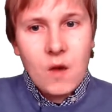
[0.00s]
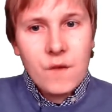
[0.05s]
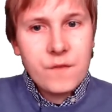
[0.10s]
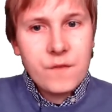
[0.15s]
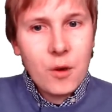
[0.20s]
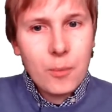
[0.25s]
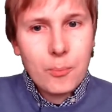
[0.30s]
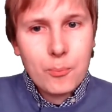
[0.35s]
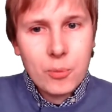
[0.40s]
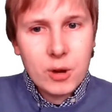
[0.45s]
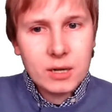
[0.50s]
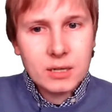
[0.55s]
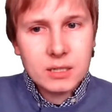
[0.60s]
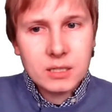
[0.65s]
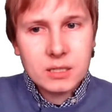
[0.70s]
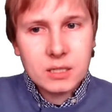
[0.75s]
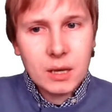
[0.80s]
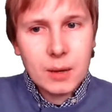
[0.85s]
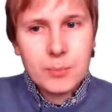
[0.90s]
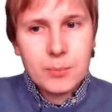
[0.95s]

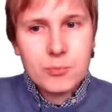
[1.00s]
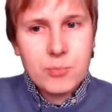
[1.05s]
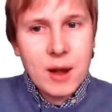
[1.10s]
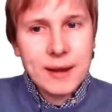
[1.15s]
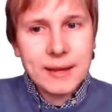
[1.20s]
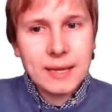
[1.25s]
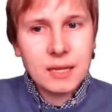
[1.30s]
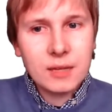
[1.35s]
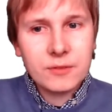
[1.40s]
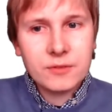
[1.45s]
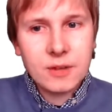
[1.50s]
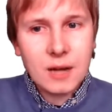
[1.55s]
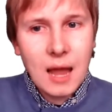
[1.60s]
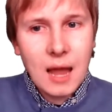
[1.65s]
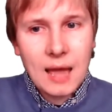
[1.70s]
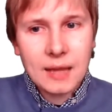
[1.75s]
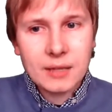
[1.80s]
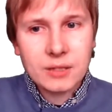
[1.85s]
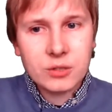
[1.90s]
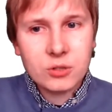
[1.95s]
footprints, breaking of
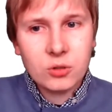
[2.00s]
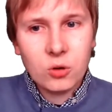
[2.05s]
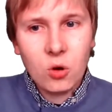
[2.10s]
glass,